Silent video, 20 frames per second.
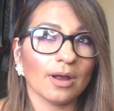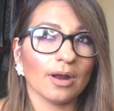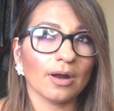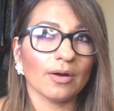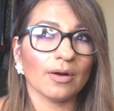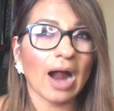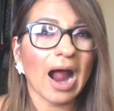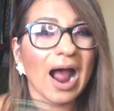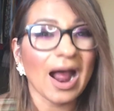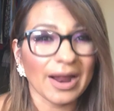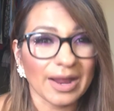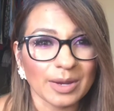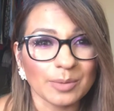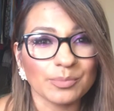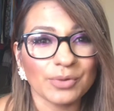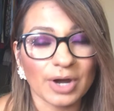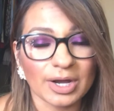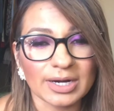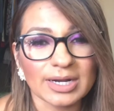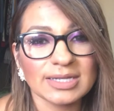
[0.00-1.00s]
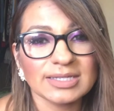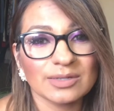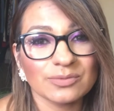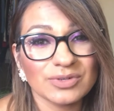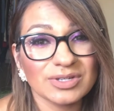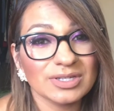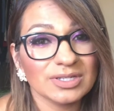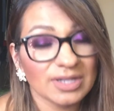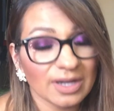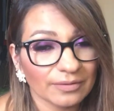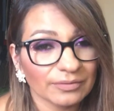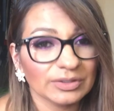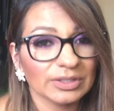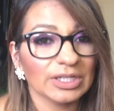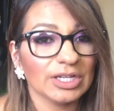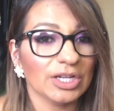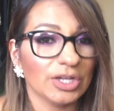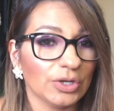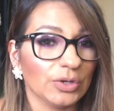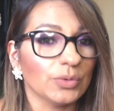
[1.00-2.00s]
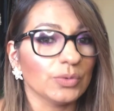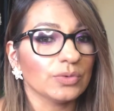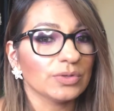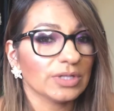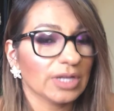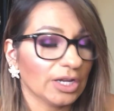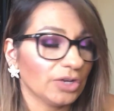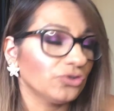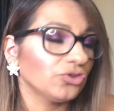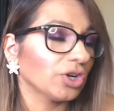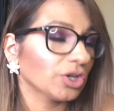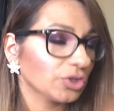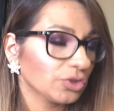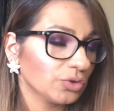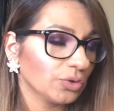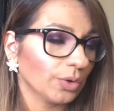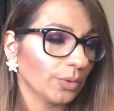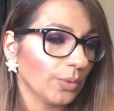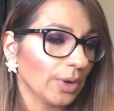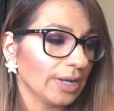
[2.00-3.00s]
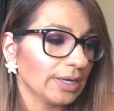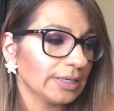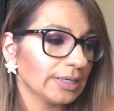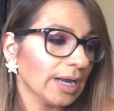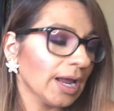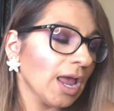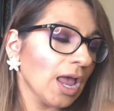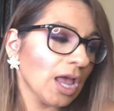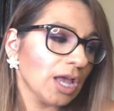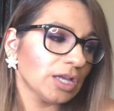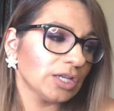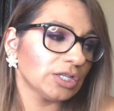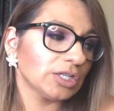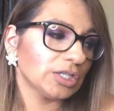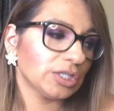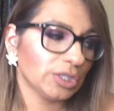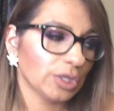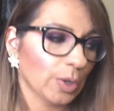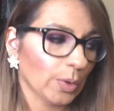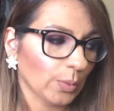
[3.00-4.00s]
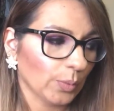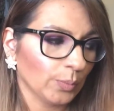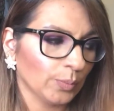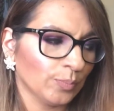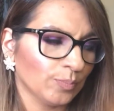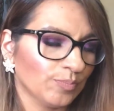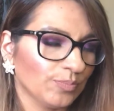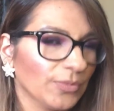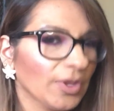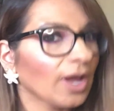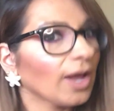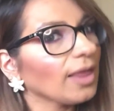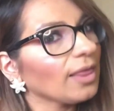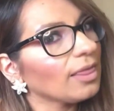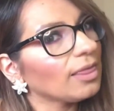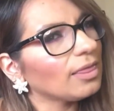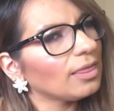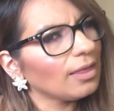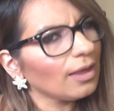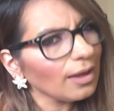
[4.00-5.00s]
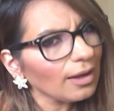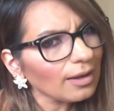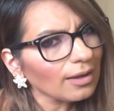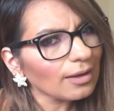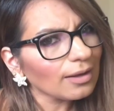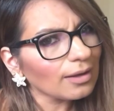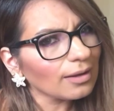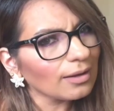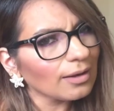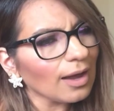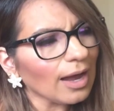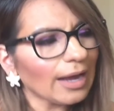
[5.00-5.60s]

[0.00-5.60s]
high-end products. I would definitely use a drugstore one. So I think I